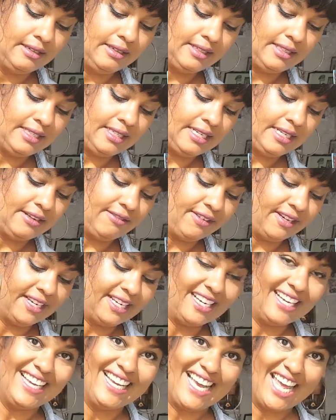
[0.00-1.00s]
see if I
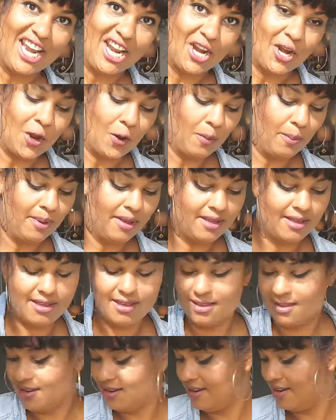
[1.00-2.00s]
can get it
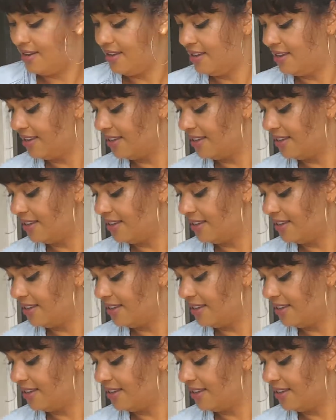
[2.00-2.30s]
open.